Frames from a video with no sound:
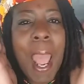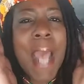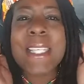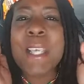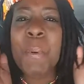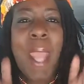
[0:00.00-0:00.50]

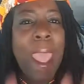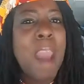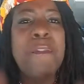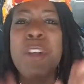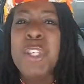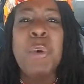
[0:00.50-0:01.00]
I said,
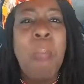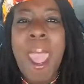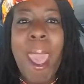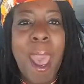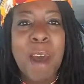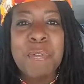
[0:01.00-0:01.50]
whatever you
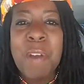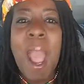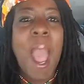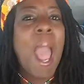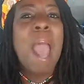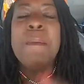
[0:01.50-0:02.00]
have,
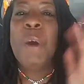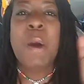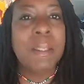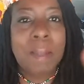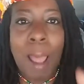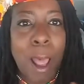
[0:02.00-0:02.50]
I'm
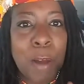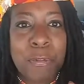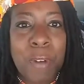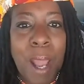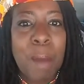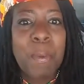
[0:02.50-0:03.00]
going to
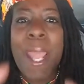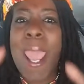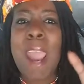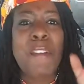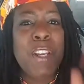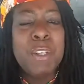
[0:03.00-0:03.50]
love.
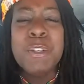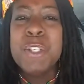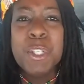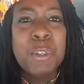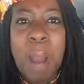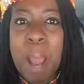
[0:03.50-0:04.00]
Whatever you
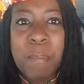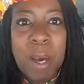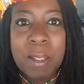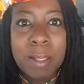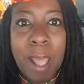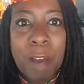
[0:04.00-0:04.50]
do, I'm
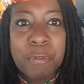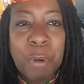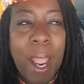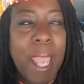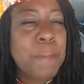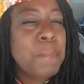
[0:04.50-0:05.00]
going to love,
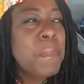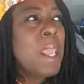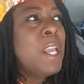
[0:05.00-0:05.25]
right?